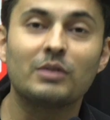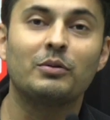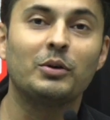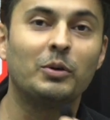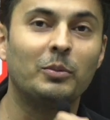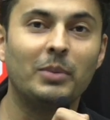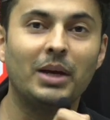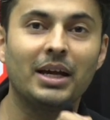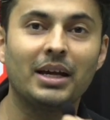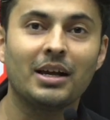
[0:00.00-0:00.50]
if
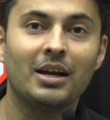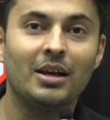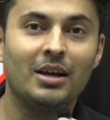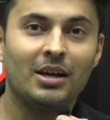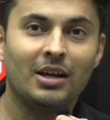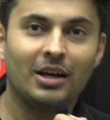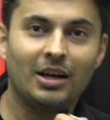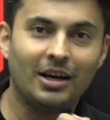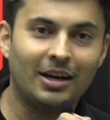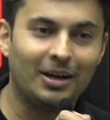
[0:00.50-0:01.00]
you make
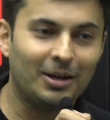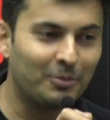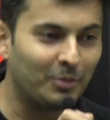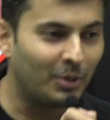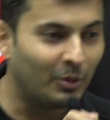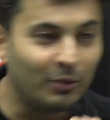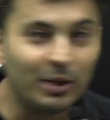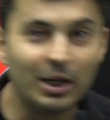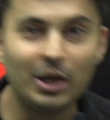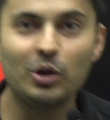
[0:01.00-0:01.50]

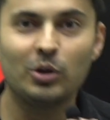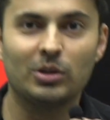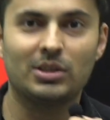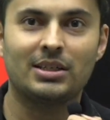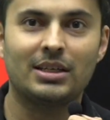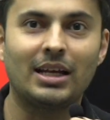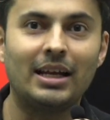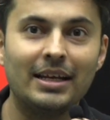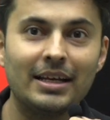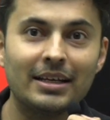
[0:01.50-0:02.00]
videos
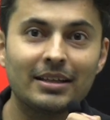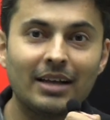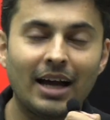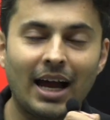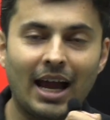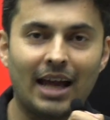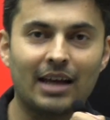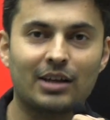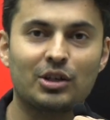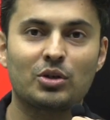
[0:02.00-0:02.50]
telling the
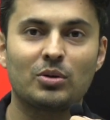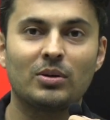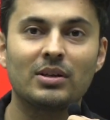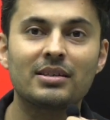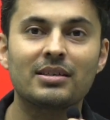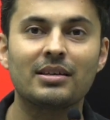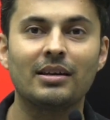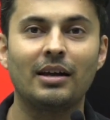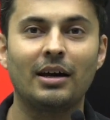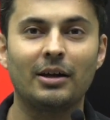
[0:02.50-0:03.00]
actual
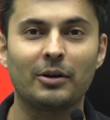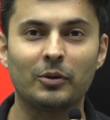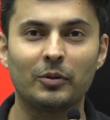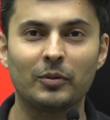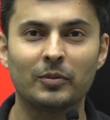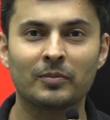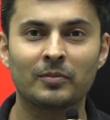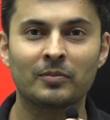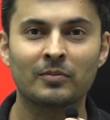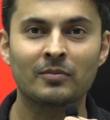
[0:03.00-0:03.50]
scenario.
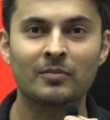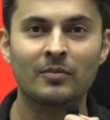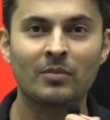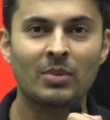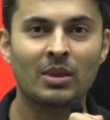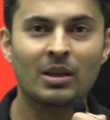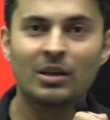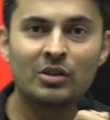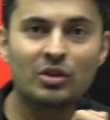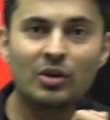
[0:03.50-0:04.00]

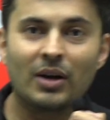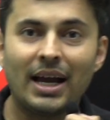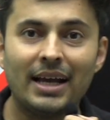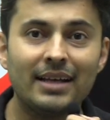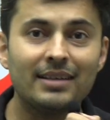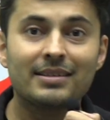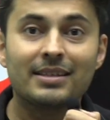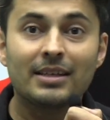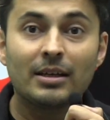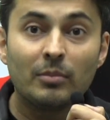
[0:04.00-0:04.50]
So
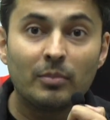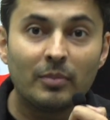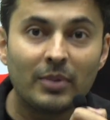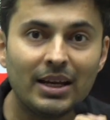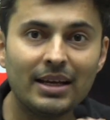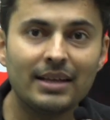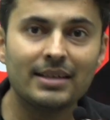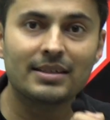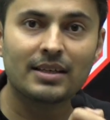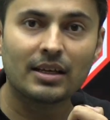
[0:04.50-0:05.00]
guys,
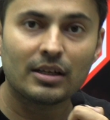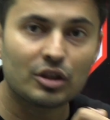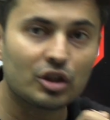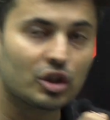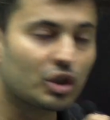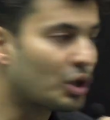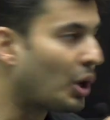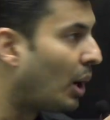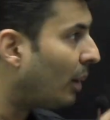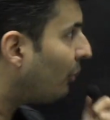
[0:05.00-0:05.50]
please
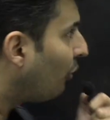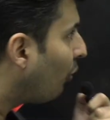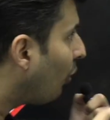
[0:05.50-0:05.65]
stop